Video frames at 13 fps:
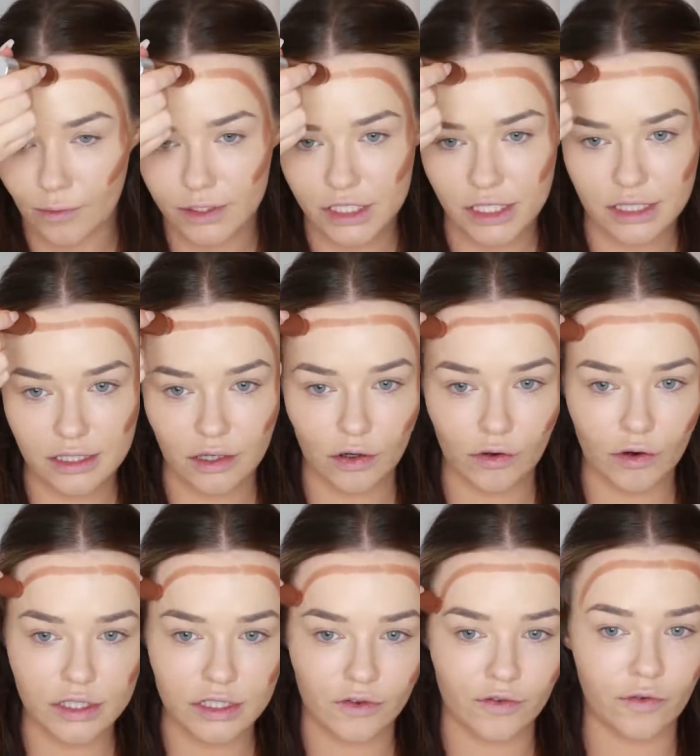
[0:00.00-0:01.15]
which is
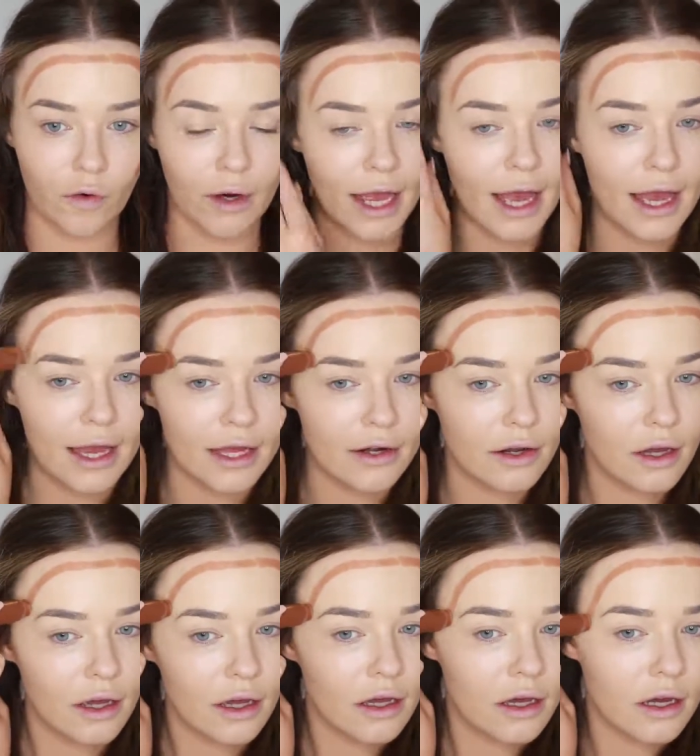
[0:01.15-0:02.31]
across the forehead,
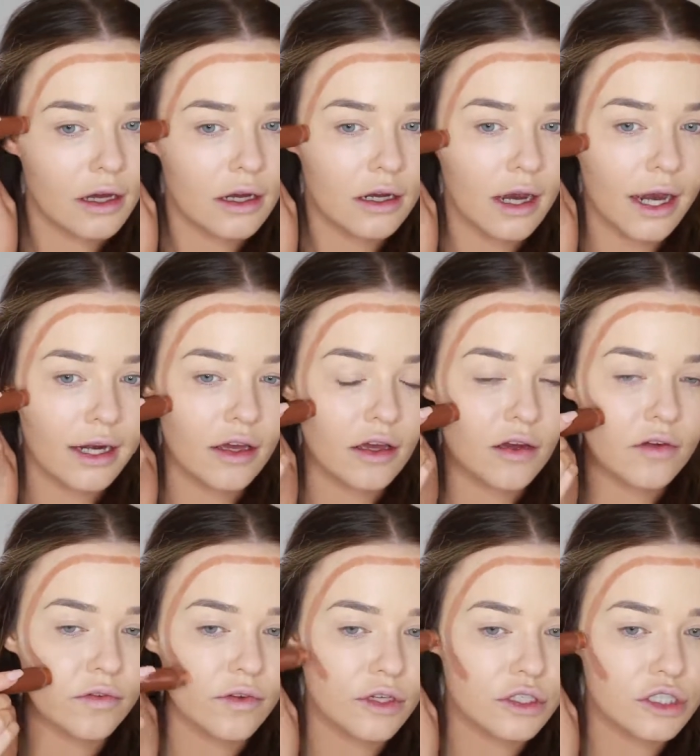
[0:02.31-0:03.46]
kind
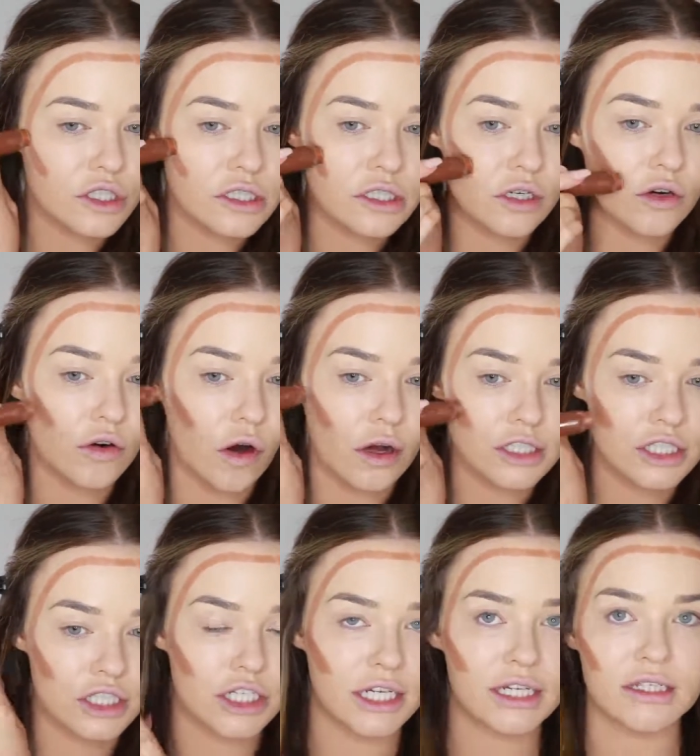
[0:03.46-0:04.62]
of just across
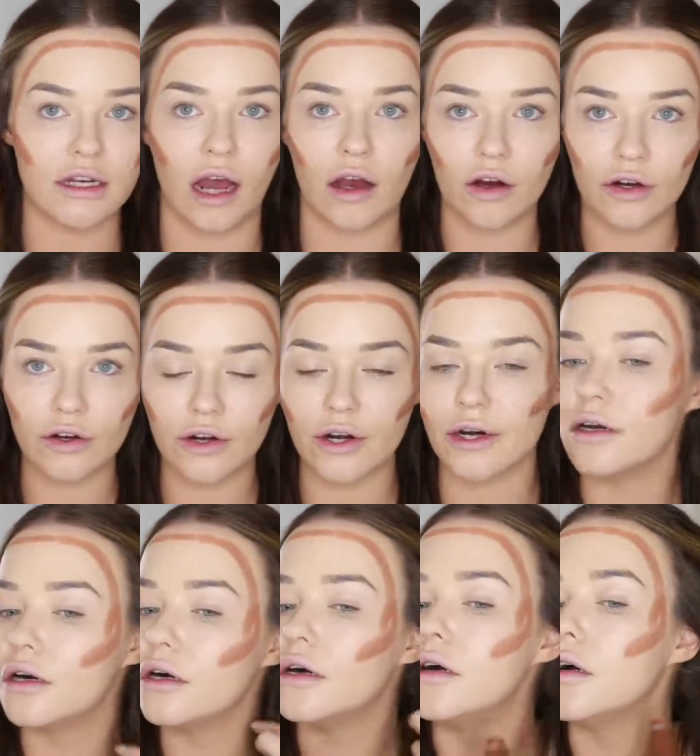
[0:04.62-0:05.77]
the cheeks, not under,
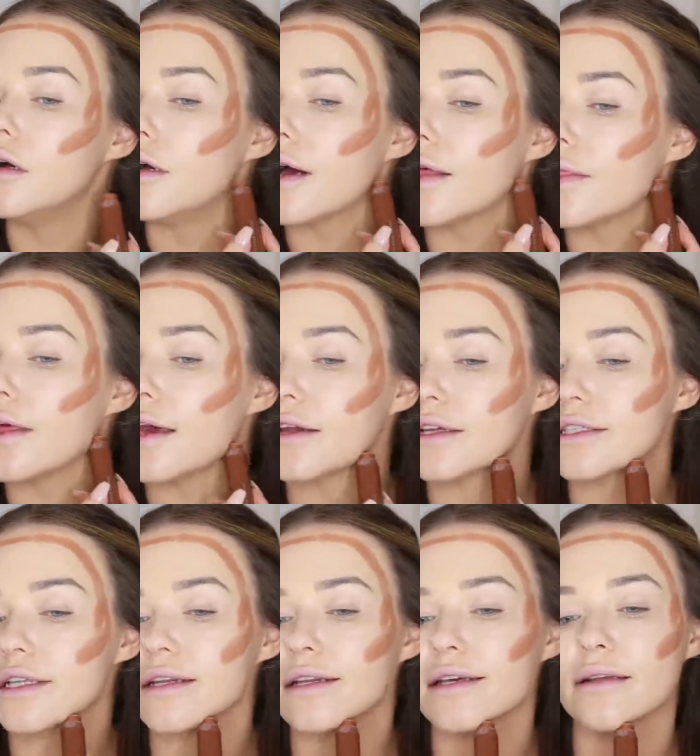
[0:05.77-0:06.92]
and then just
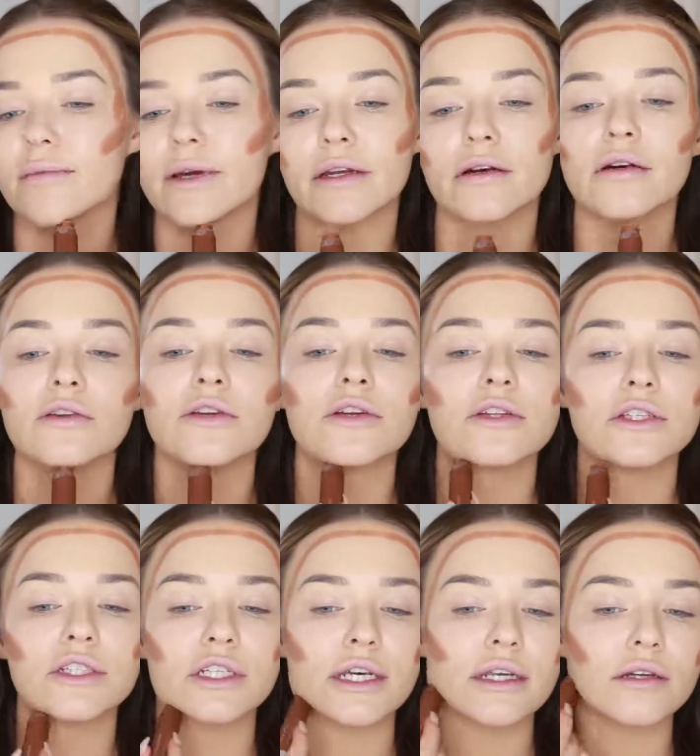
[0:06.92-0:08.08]
a little bit under the
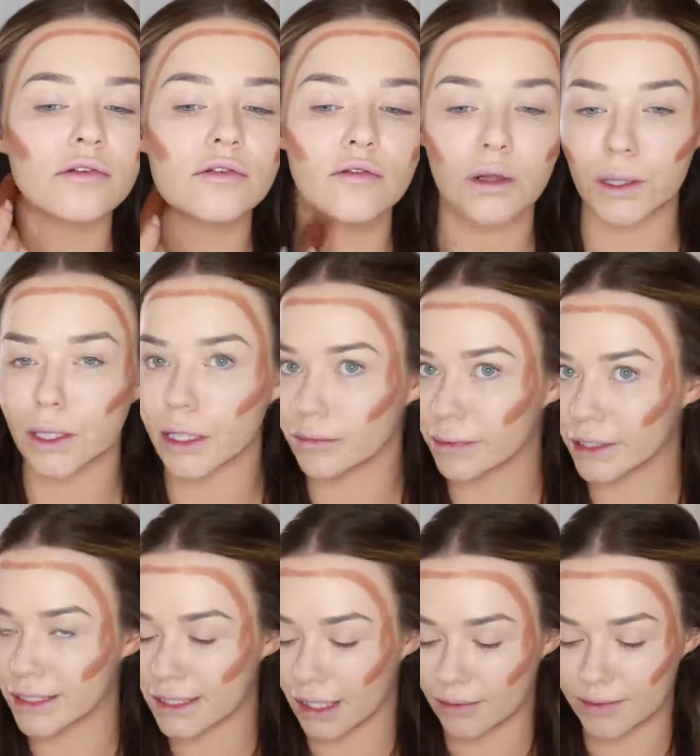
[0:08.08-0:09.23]
chin, a little bit
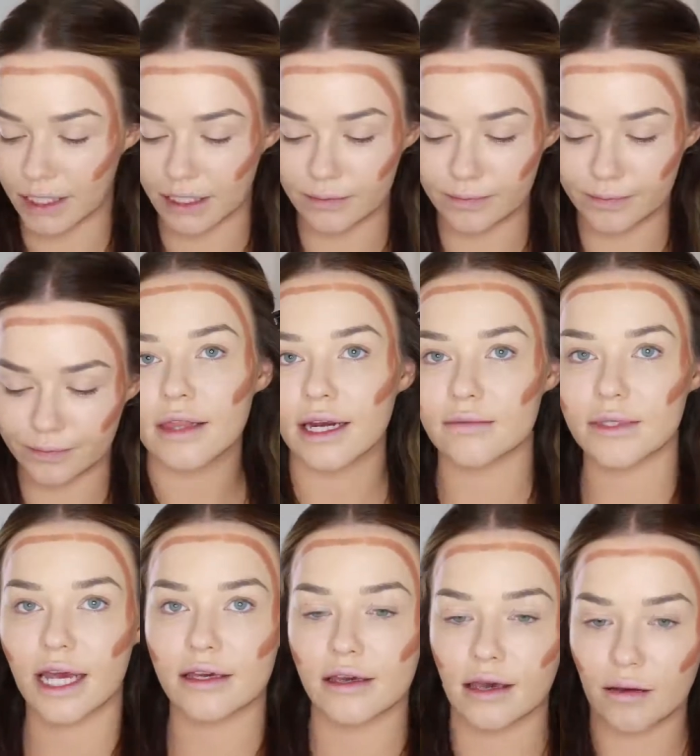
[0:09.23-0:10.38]
of sculpting. Then I'm
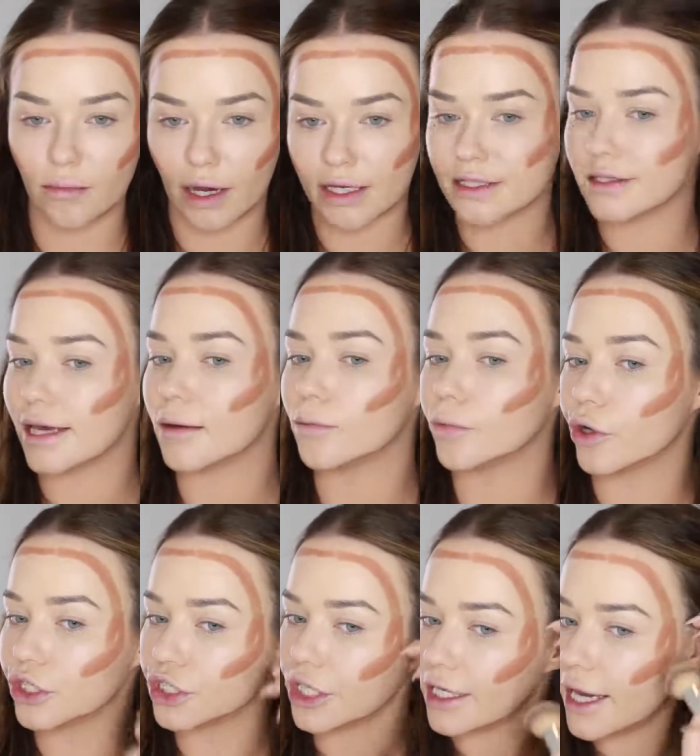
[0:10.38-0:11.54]
taking my same
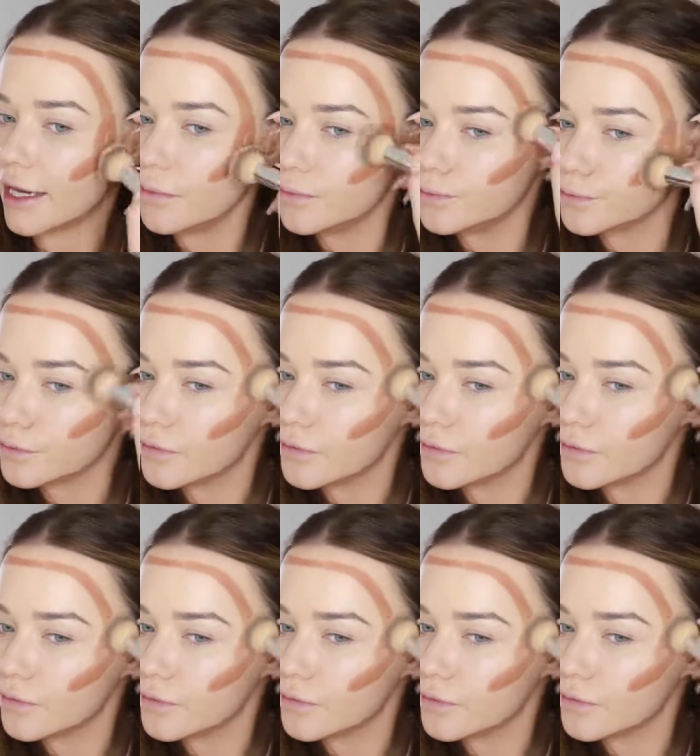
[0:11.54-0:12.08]
brush again,